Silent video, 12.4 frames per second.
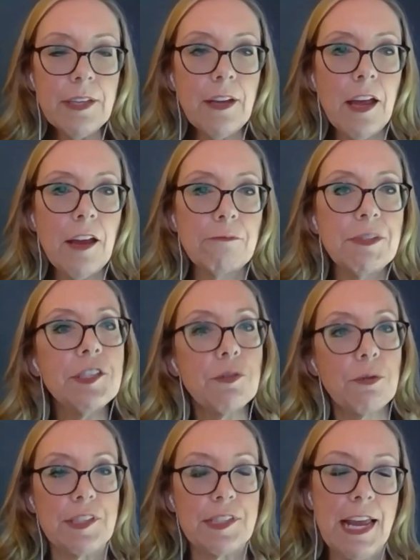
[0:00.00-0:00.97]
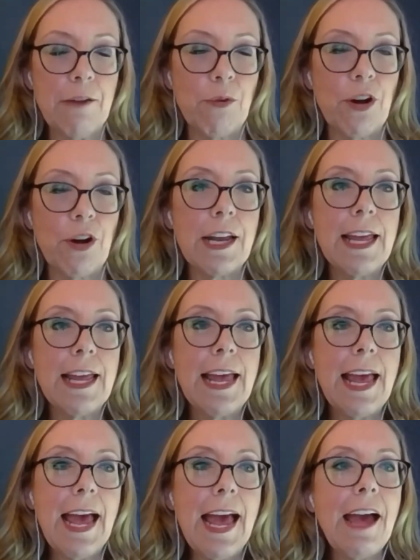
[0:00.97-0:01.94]
resource network,
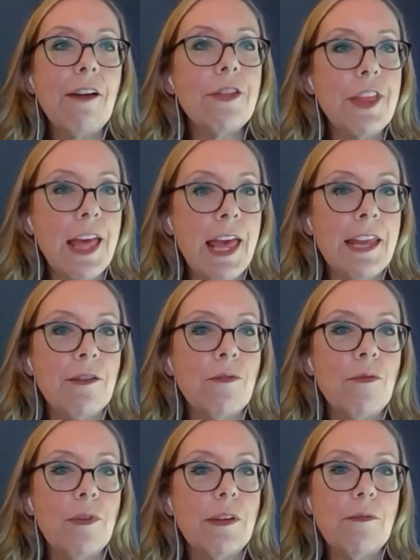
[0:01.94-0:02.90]
how then,